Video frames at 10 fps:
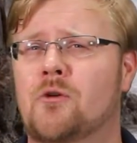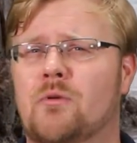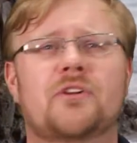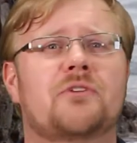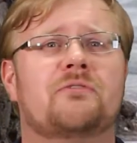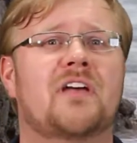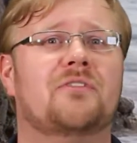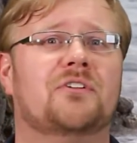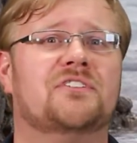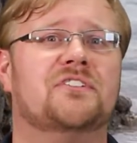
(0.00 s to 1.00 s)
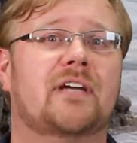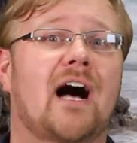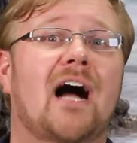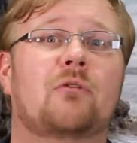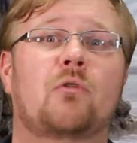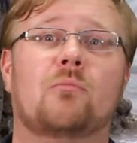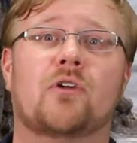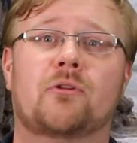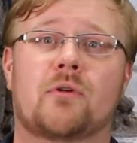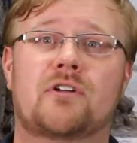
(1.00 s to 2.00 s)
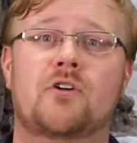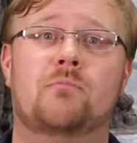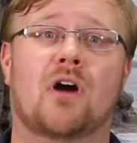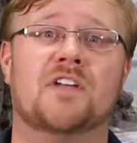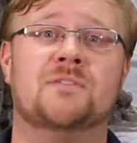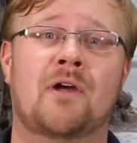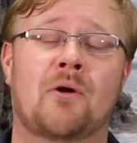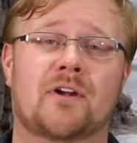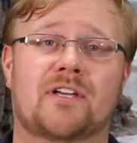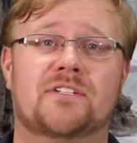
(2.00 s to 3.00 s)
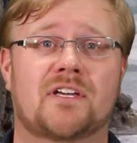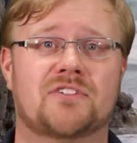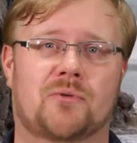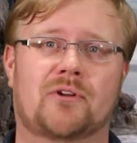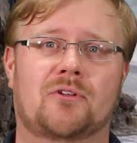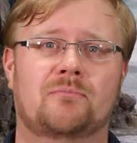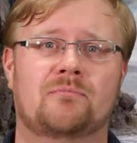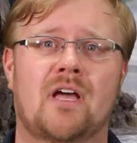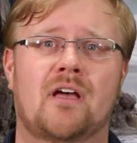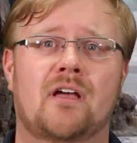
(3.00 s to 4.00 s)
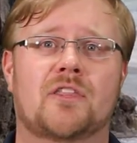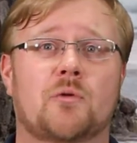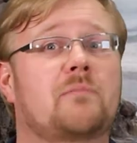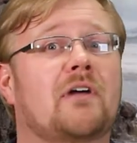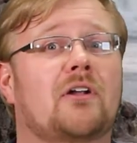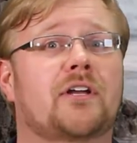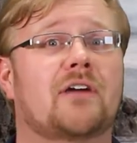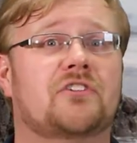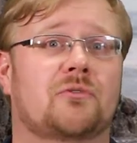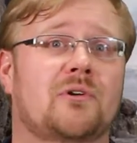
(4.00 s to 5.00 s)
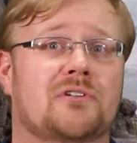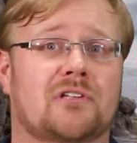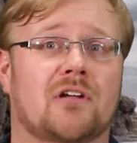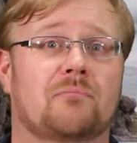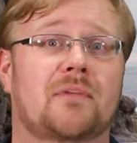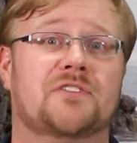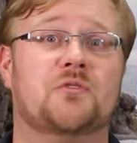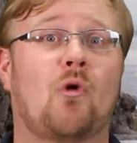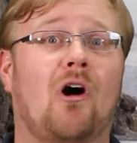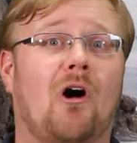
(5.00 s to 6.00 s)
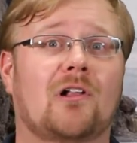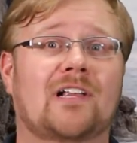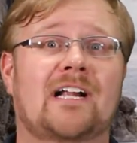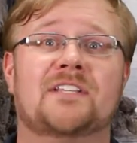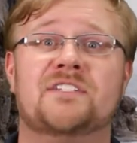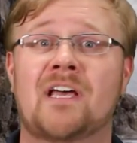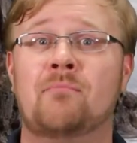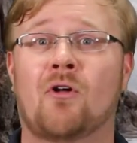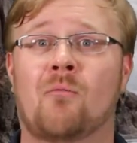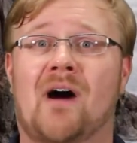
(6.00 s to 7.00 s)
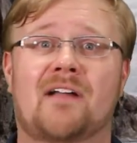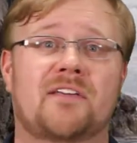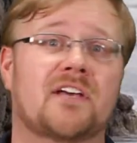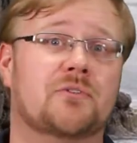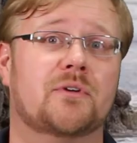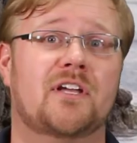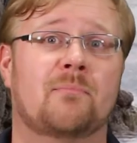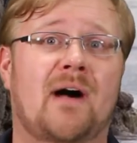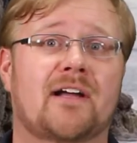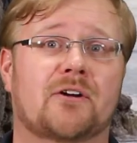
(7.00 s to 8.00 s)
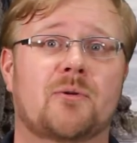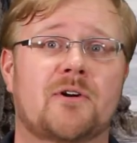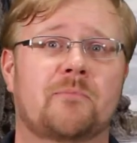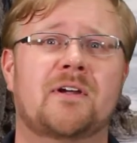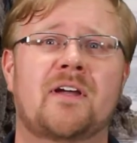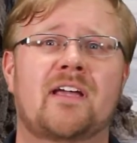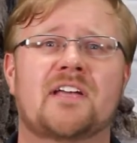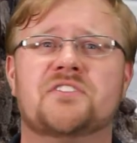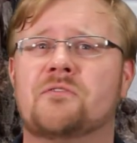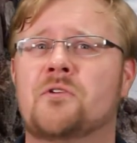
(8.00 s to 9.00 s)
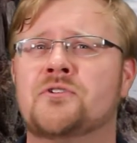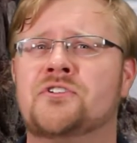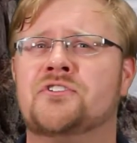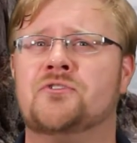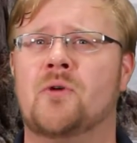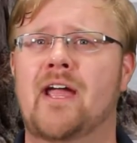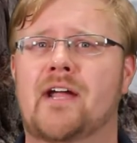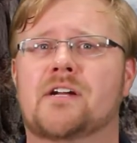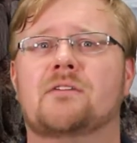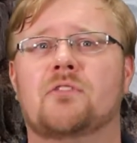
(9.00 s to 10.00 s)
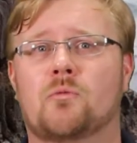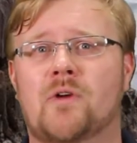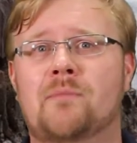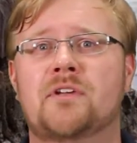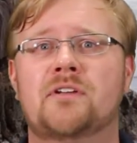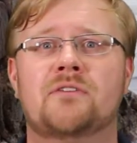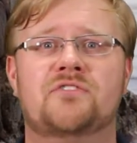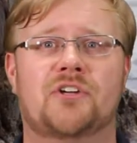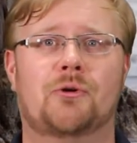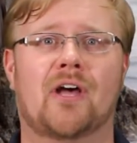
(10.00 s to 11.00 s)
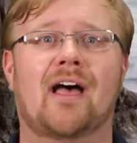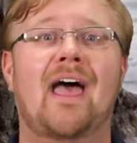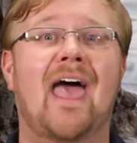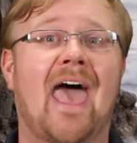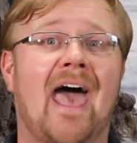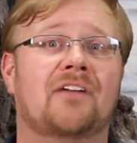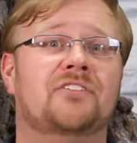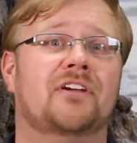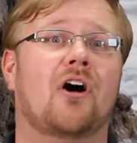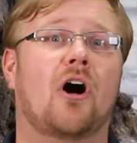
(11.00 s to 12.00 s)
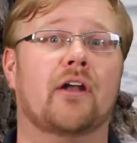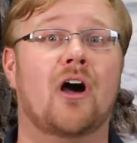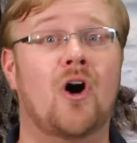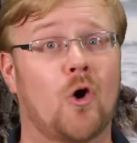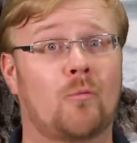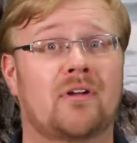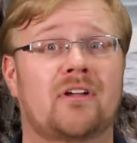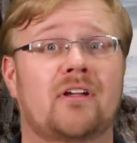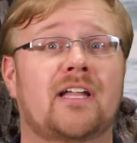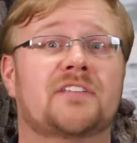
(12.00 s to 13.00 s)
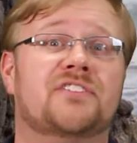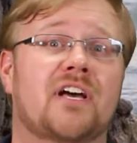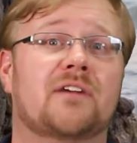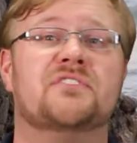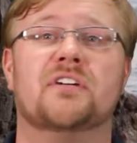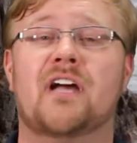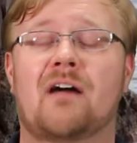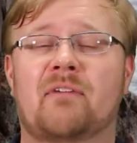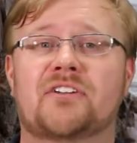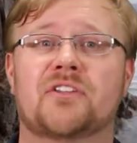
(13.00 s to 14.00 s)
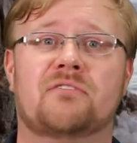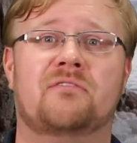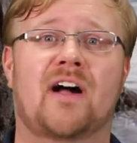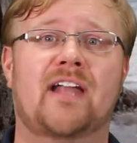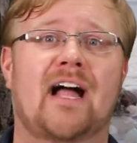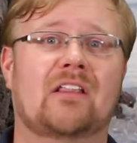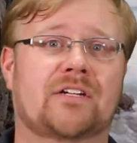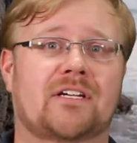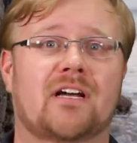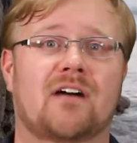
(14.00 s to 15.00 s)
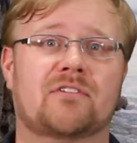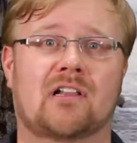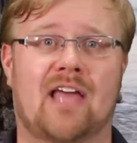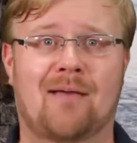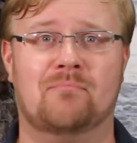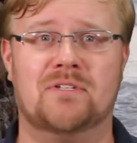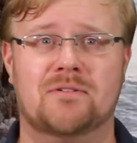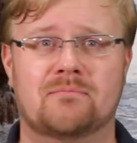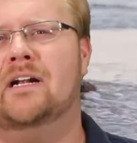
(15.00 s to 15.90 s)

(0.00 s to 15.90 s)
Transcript: Renewed faithfulness to God will bring renewed prosperity to Israel. The rebuilding of Jerusalem, its wall, and its temple by the Ezra-Nehemiah group is the first strain of the remnant of Judah acting on hope instead of succumbing to the finality of collapse.